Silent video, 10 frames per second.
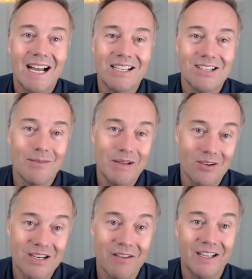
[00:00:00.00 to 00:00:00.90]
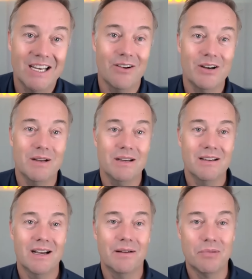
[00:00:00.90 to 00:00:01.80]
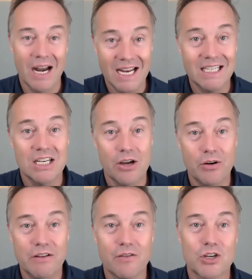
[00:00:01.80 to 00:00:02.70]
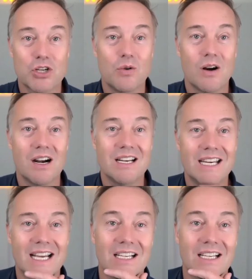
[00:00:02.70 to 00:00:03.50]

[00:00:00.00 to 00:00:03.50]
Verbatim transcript: Uh, Jeremy, you're definitely Noddy Uh, Brandon, Nody for sure.